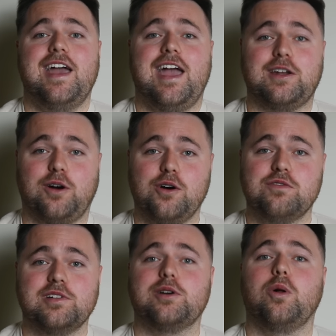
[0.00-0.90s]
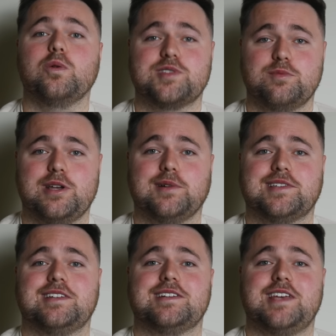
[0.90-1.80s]
and hopefully I'll also be able
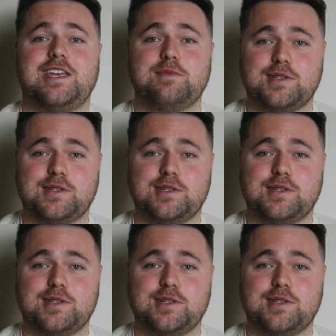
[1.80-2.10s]
to get a team